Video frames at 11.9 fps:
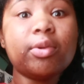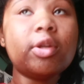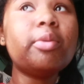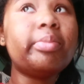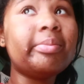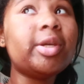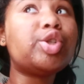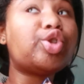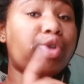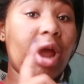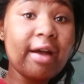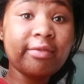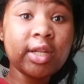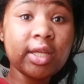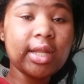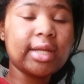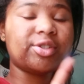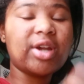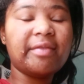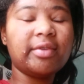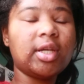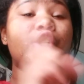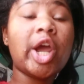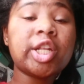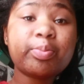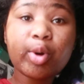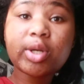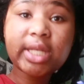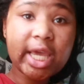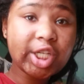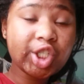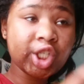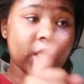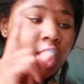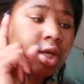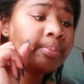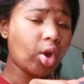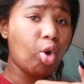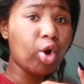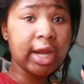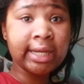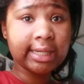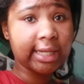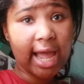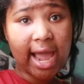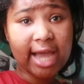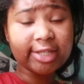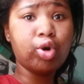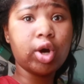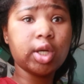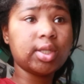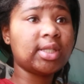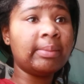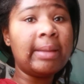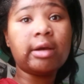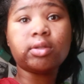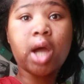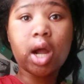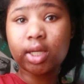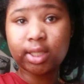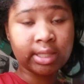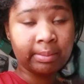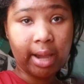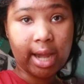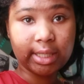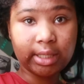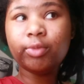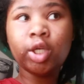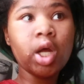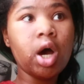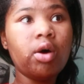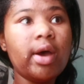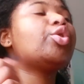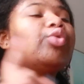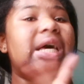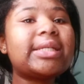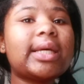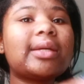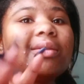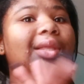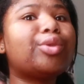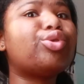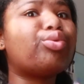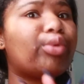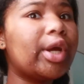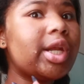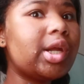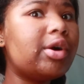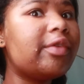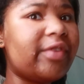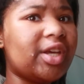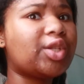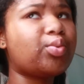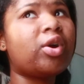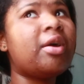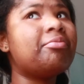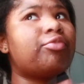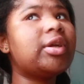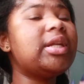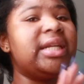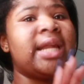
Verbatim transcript: would literally be me traveling like traveling transportation or in class or somehow talking to somebody you know so that's like the three little events where i'm really